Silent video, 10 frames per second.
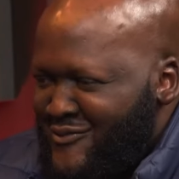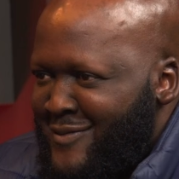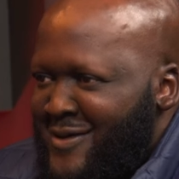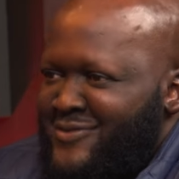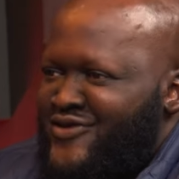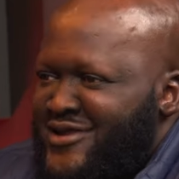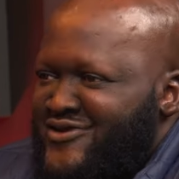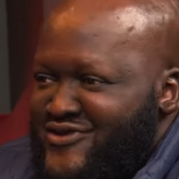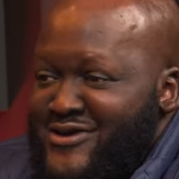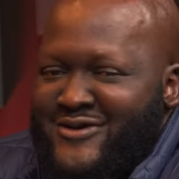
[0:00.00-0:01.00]
My mom said
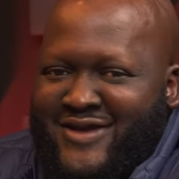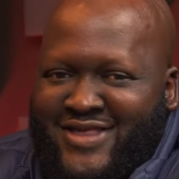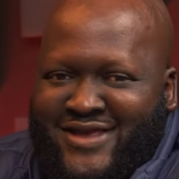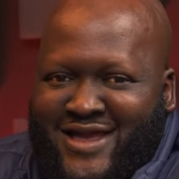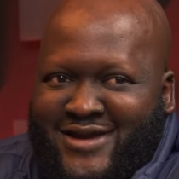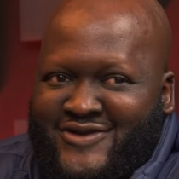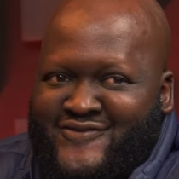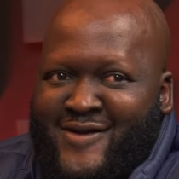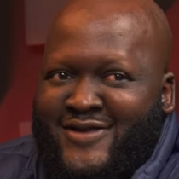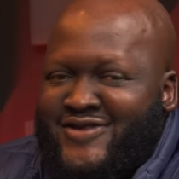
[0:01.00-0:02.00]
it's new. And they kind of
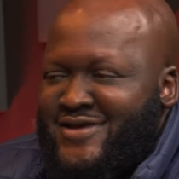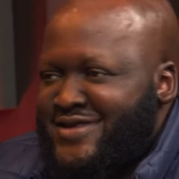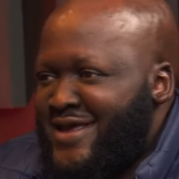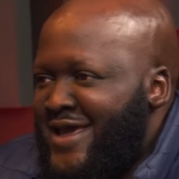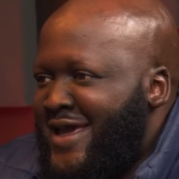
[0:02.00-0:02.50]
smelled it.